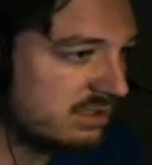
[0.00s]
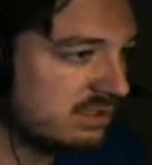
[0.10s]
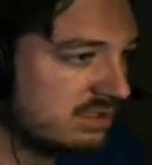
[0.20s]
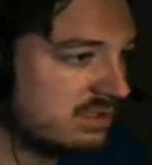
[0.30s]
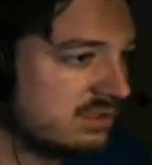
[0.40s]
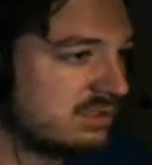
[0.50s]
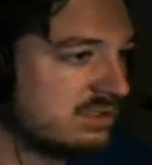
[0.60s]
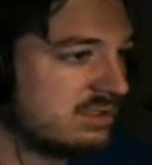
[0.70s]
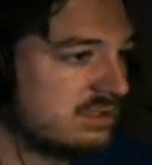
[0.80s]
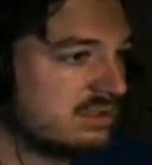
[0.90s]

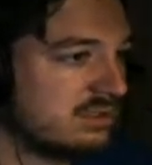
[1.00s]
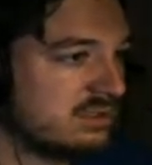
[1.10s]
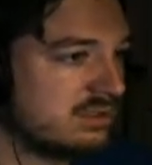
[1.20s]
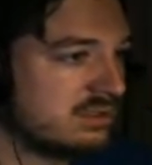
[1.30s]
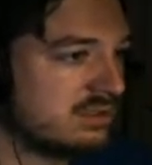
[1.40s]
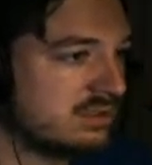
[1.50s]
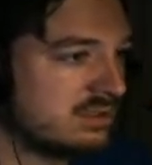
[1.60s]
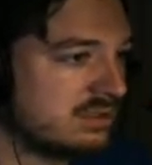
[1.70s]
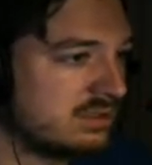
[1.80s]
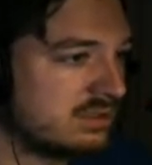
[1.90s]

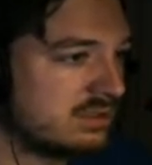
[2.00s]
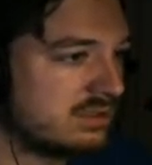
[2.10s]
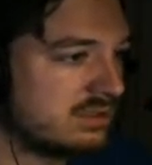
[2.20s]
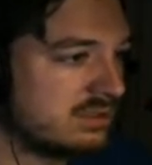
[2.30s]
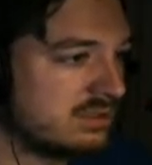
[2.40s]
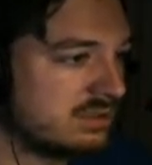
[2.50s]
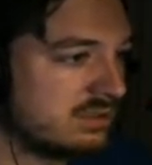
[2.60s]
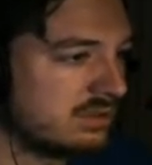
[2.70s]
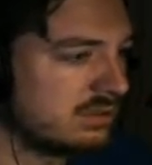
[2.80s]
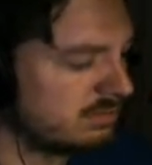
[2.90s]

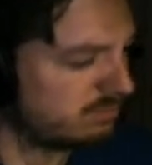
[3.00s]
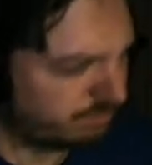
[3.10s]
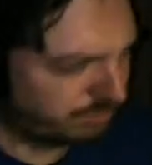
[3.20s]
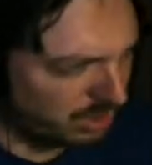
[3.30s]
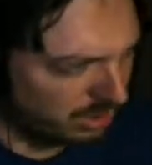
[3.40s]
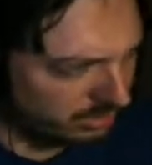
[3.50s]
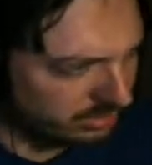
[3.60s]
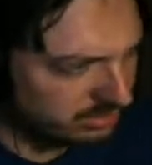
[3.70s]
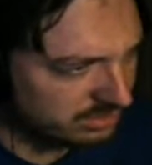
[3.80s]
[no speech]